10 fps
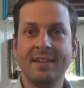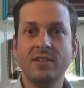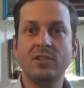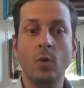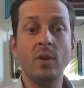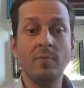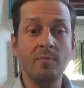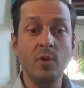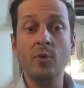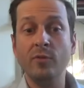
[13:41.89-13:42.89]
So we
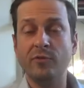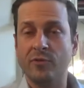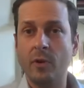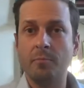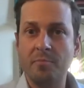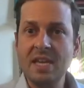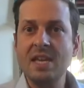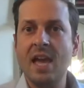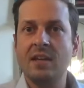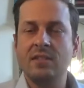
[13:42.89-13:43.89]
moved from
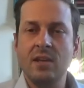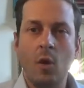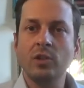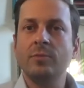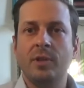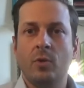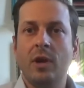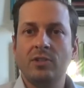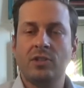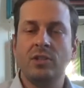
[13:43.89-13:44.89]
be as the ultimate
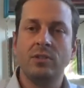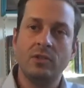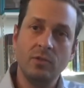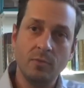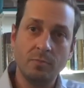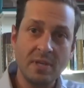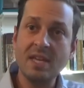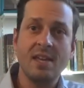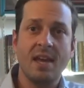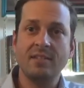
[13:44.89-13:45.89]
question to
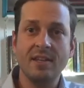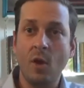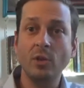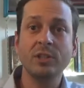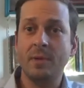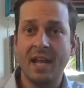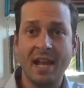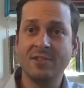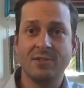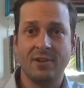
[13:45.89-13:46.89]
be as the ultimate
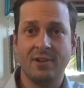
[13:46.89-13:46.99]
answer.